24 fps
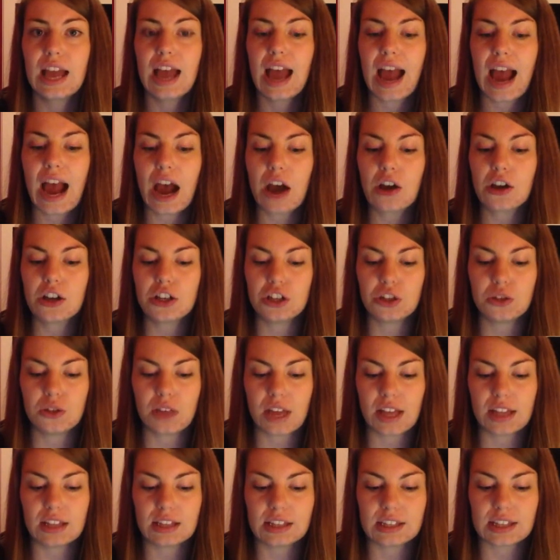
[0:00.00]
how can you
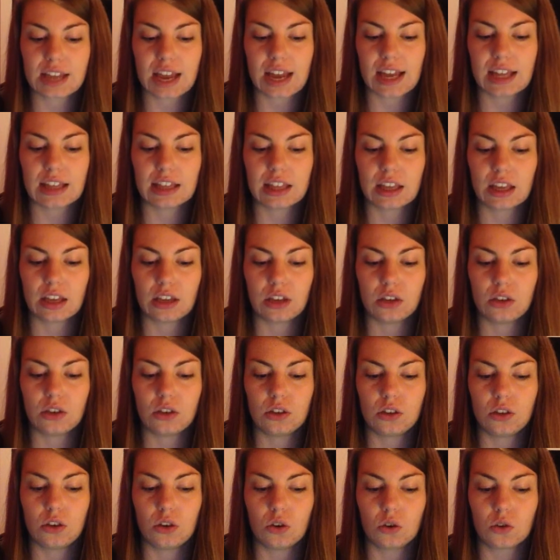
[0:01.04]
then say that
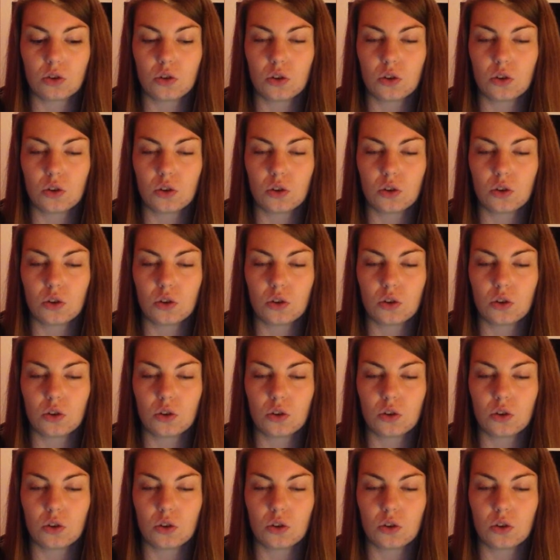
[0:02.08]
you're